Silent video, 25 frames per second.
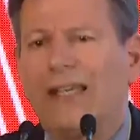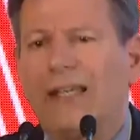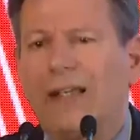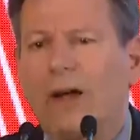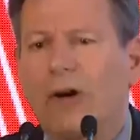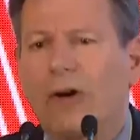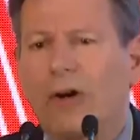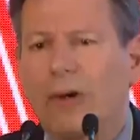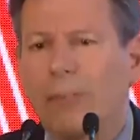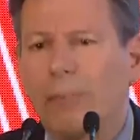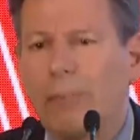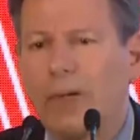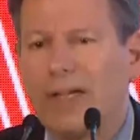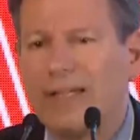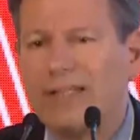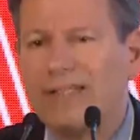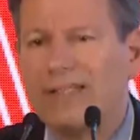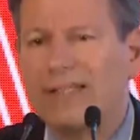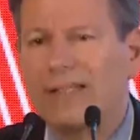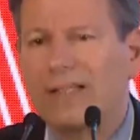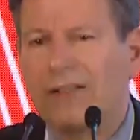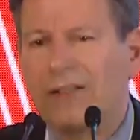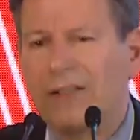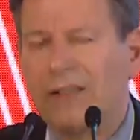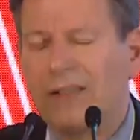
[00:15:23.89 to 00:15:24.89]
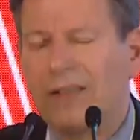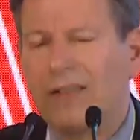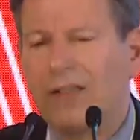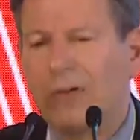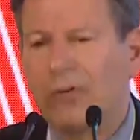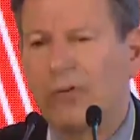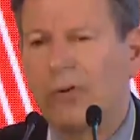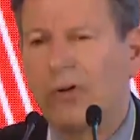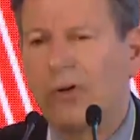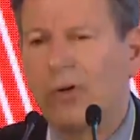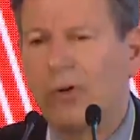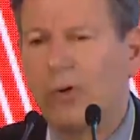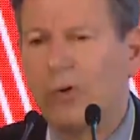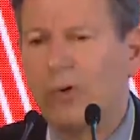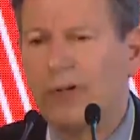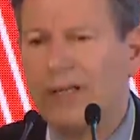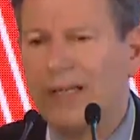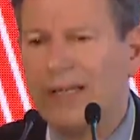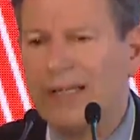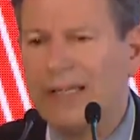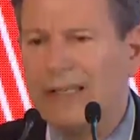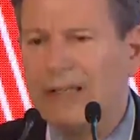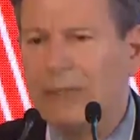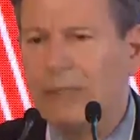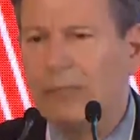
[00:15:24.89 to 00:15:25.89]
are basically their own
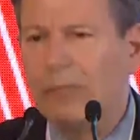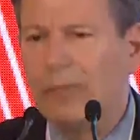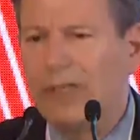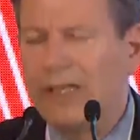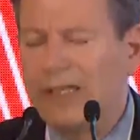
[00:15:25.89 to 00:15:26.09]
in,